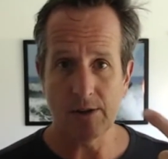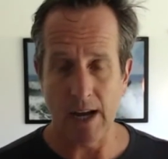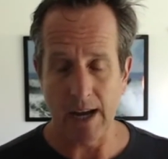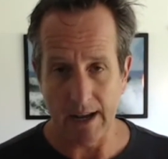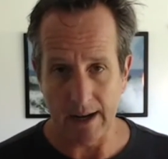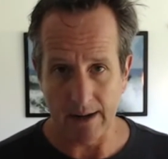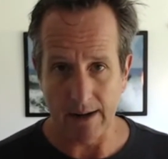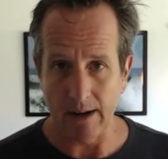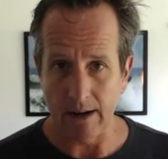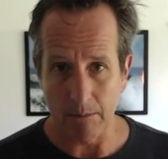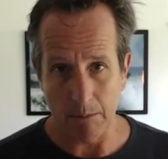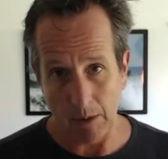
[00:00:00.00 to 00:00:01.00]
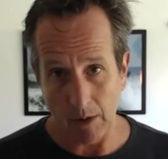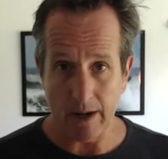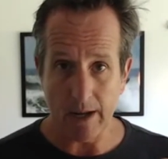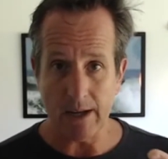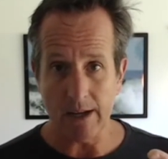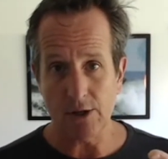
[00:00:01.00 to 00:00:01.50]
I hit
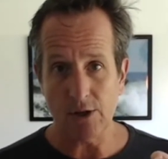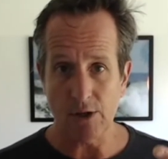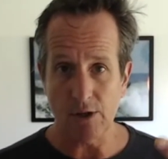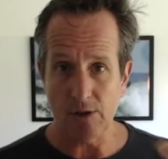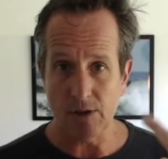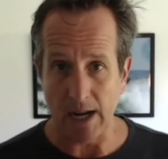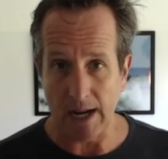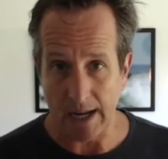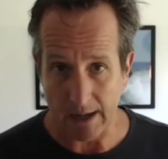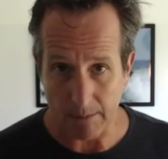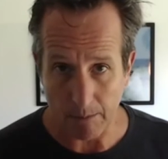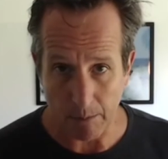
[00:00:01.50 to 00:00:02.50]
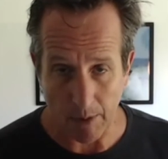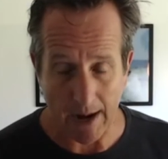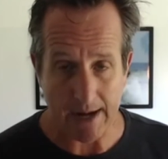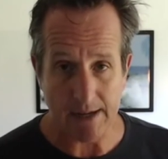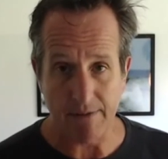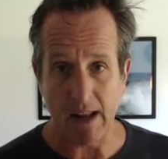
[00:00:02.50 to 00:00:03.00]
employee issues, I hit
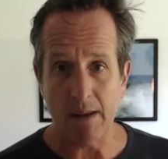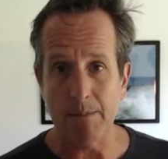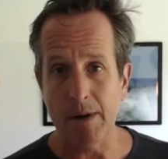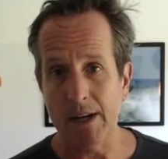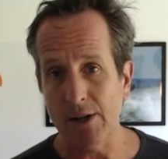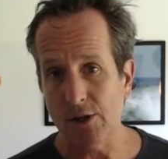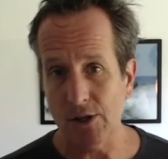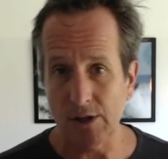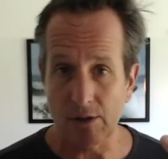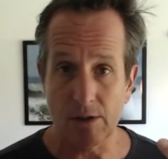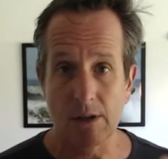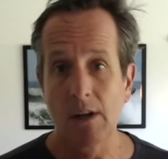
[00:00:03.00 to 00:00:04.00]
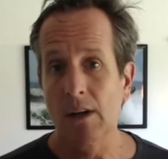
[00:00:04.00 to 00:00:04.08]
brand development issues.